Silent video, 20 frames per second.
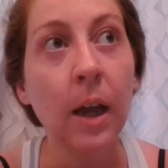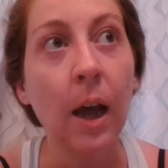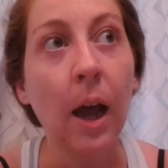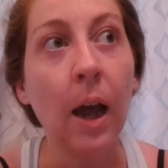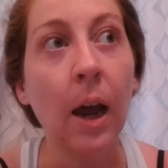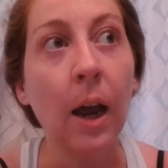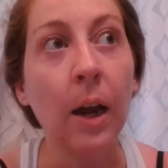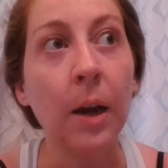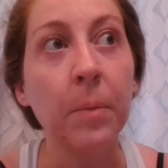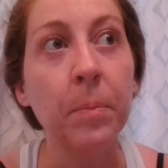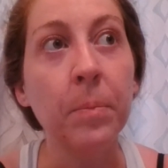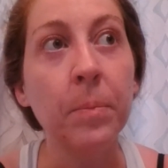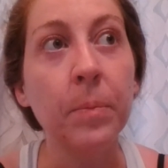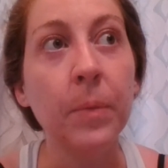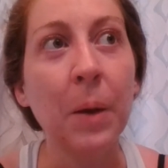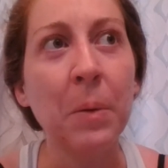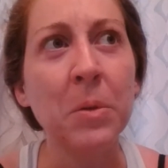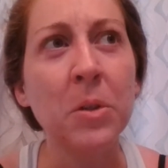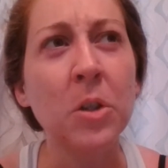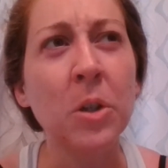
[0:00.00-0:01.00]

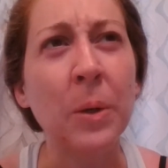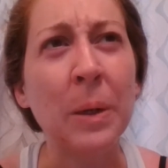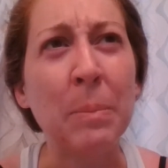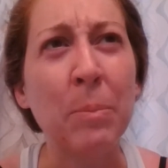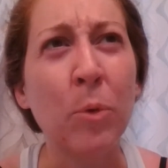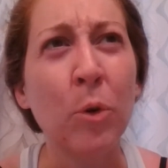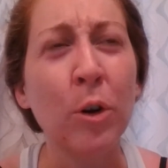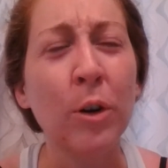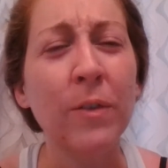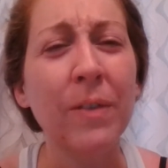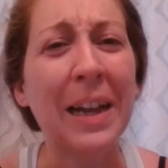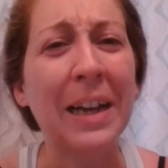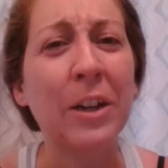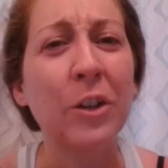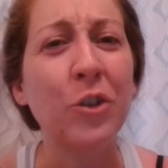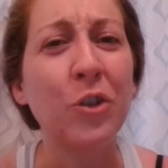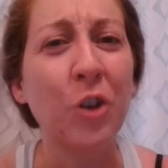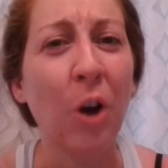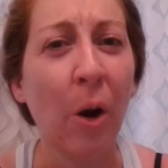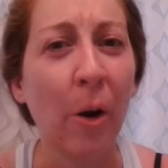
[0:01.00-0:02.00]
I was doing more of like
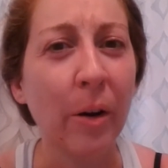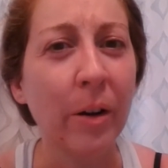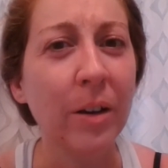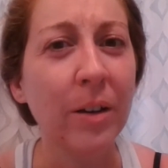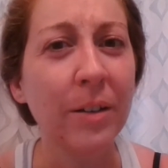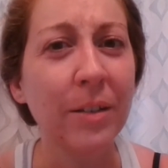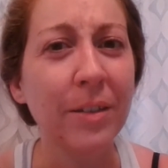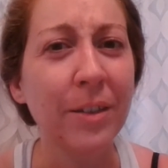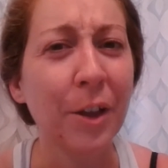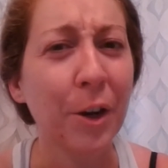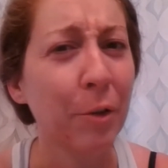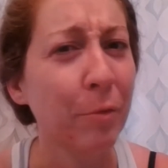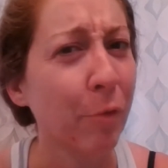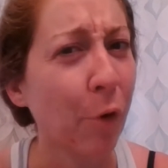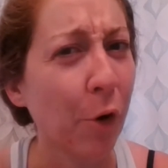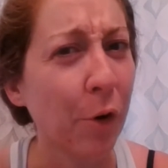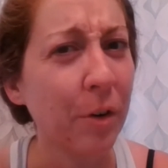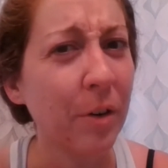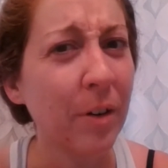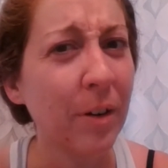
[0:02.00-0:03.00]
a jog than a
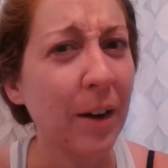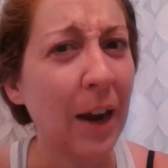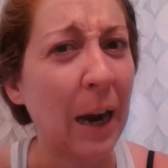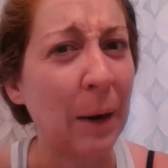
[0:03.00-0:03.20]
run,